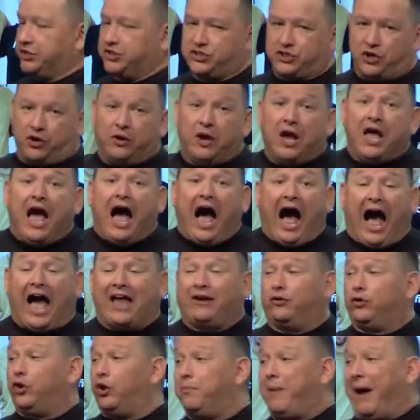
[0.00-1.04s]
So I
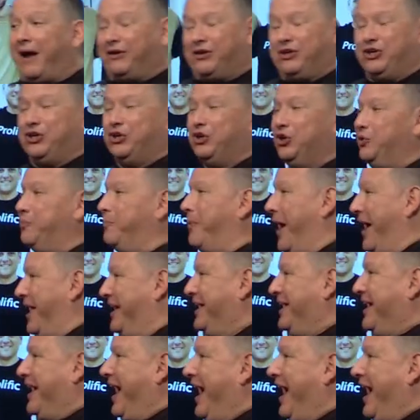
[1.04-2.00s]
don't know about you, but